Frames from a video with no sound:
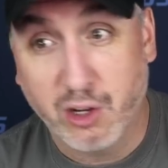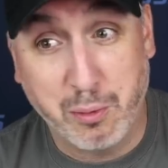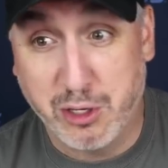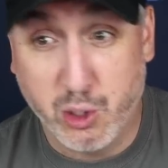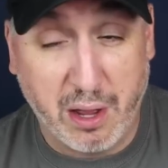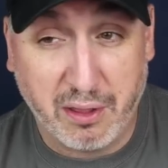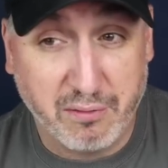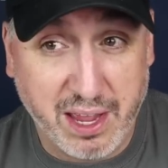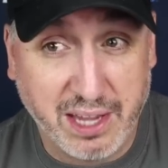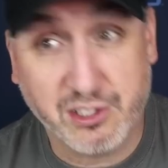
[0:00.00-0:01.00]
Could be
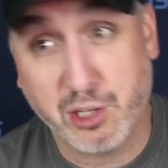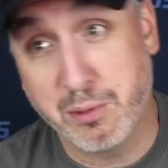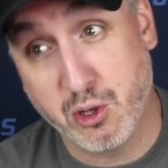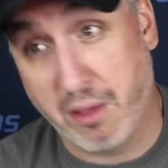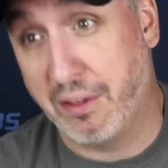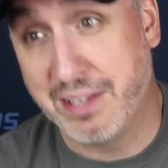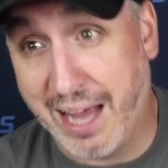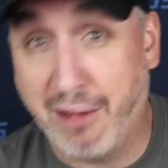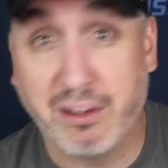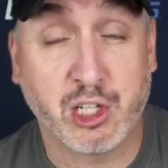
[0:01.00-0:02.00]
2-0 Vegas, could be 2-0
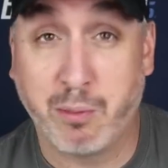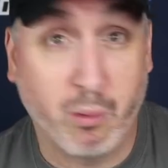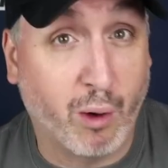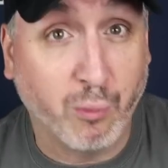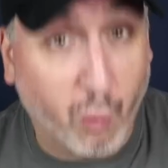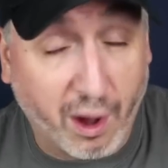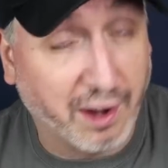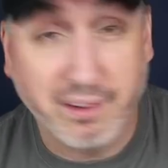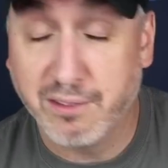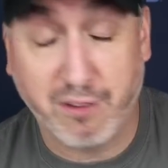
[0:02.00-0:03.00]
Dallas, could be
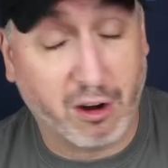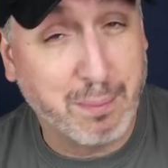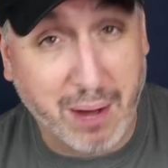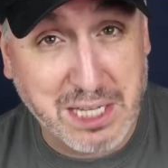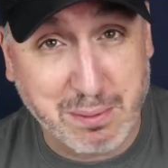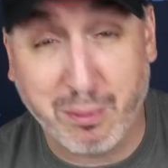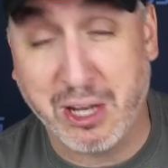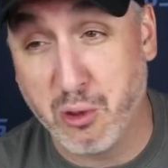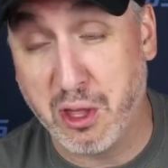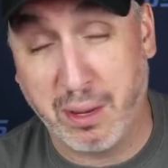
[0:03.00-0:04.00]
1-1. Very possible,
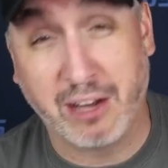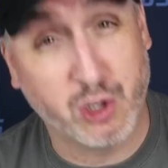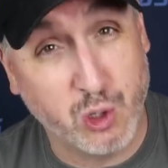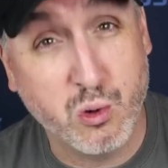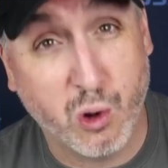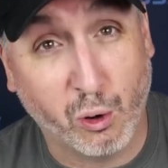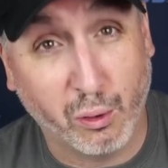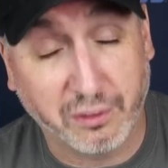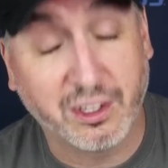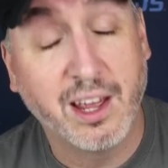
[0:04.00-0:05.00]
but I do think we had two
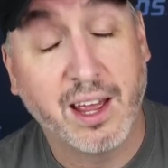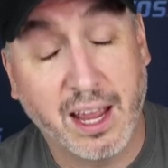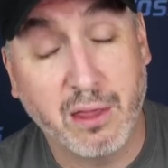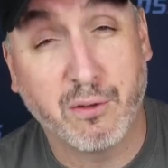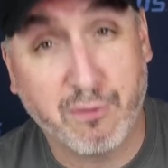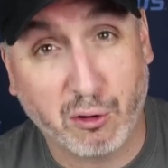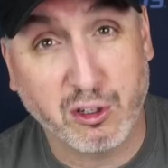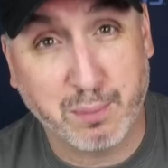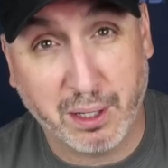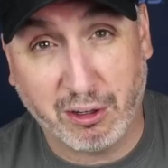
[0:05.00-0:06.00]
goals in the
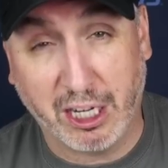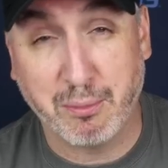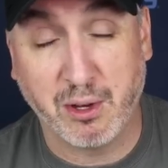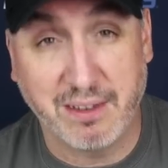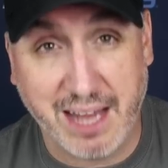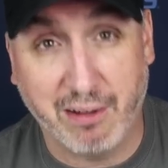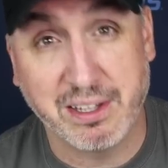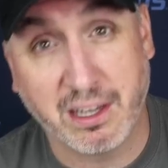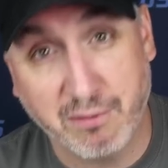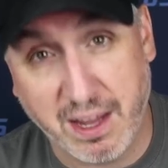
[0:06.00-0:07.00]
first period between
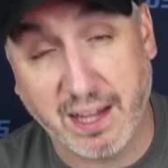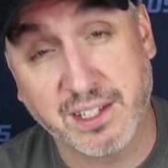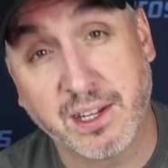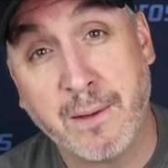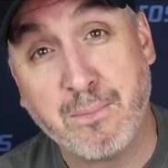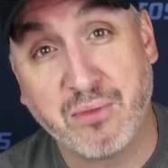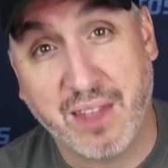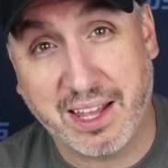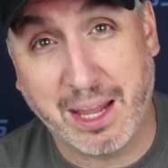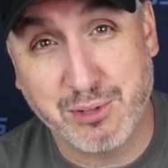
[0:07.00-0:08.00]
Dallas and Vegas.
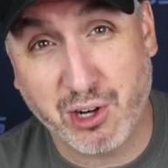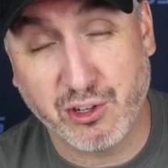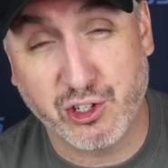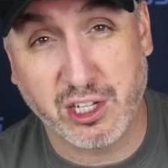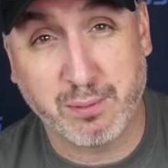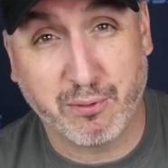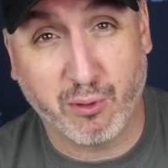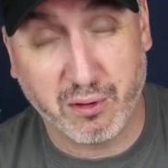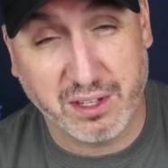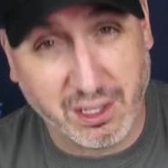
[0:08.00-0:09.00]
That game starts just
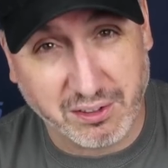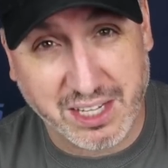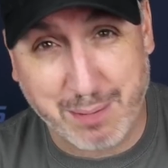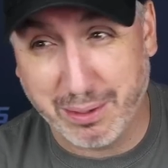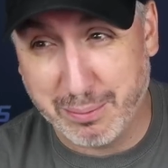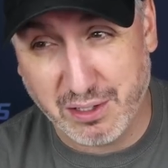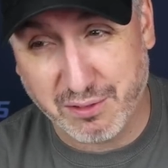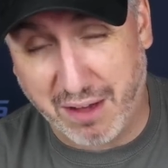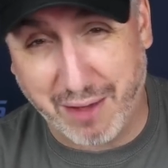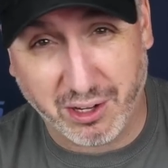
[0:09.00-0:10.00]
before the Celtics game. It'll be,
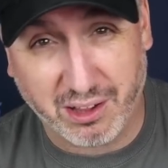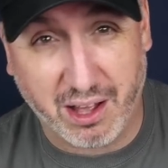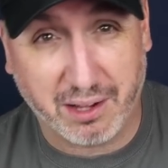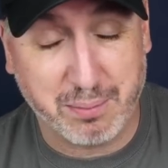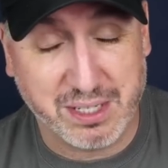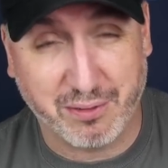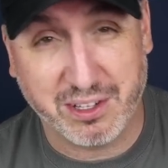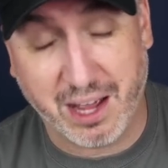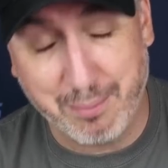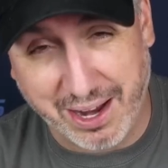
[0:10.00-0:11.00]
it's 5 o'clock
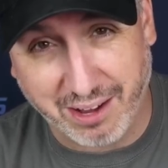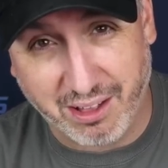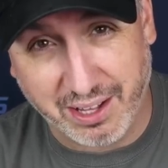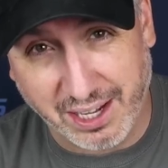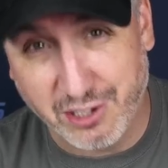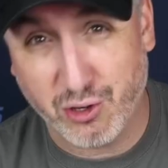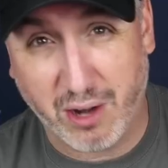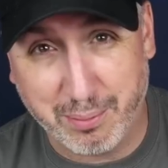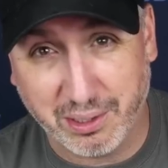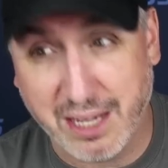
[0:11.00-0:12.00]
Pacific time, 8 o'clock
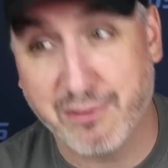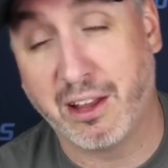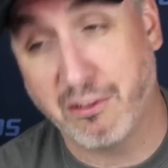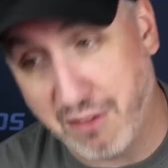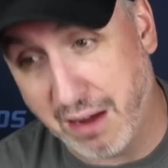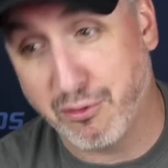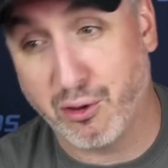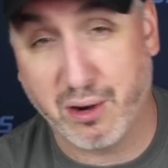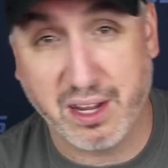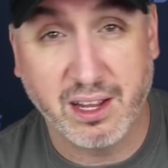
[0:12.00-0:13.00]
Eastern, I believe, and then
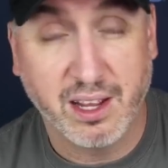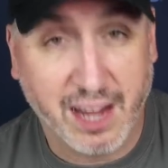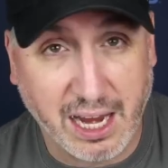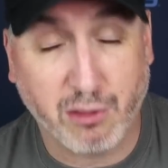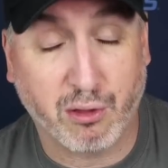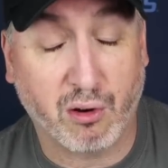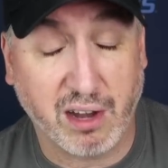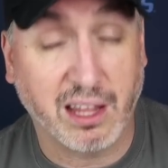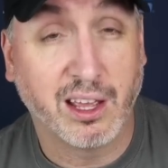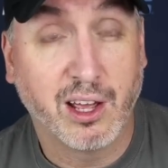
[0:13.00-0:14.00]
5:30,
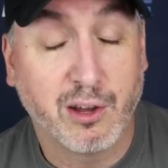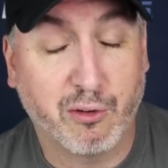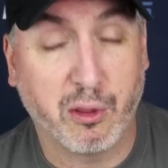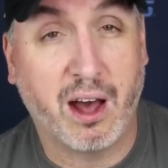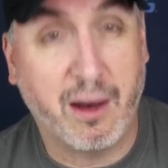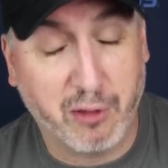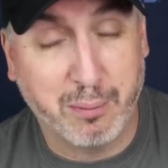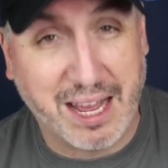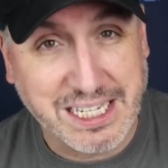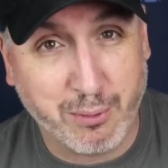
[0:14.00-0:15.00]
8:30 for
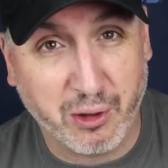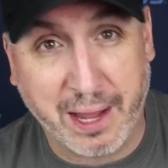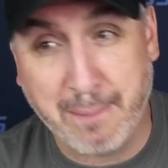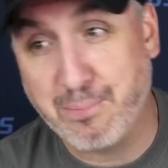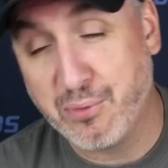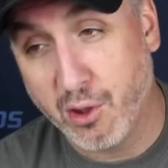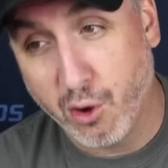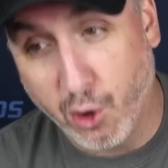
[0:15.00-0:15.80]
the basketball game.